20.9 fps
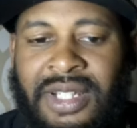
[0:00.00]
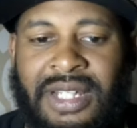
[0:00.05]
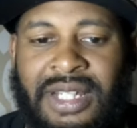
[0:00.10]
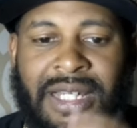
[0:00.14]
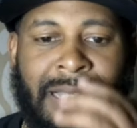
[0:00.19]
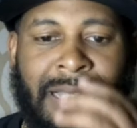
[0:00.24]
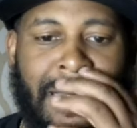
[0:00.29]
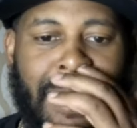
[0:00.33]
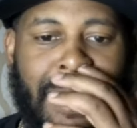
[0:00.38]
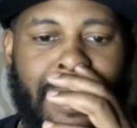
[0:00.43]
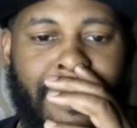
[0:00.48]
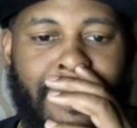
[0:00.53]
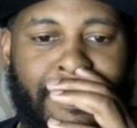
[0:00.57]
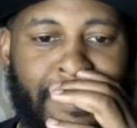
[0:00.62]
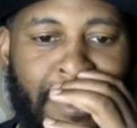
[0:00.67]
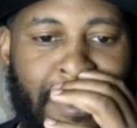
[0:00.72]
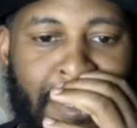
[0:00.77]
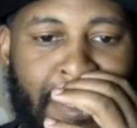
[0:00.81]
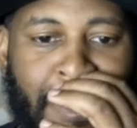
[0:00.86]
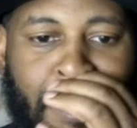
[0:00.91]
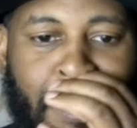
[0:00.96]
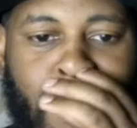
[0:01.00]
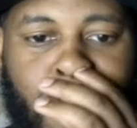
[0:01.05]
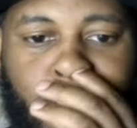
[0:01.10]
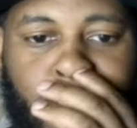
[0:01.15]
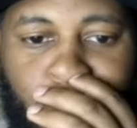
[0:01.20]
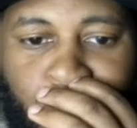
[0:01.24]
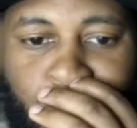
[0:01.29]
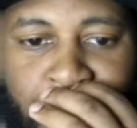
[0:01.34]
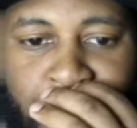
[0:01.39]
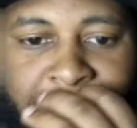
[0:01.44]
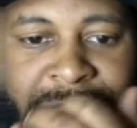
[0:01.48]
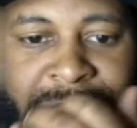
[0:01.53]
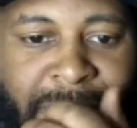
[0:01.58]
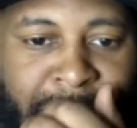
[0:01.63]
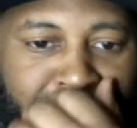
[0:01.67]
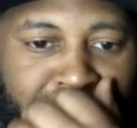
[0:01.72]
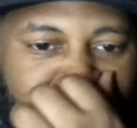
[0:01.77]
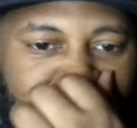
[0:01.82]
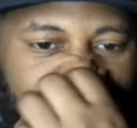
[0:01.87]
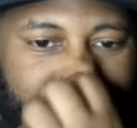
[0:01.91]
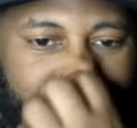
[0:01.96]
Ah, man, we
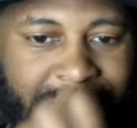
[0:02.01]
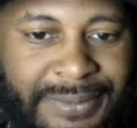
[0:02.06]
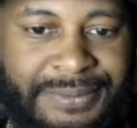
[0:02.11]
done.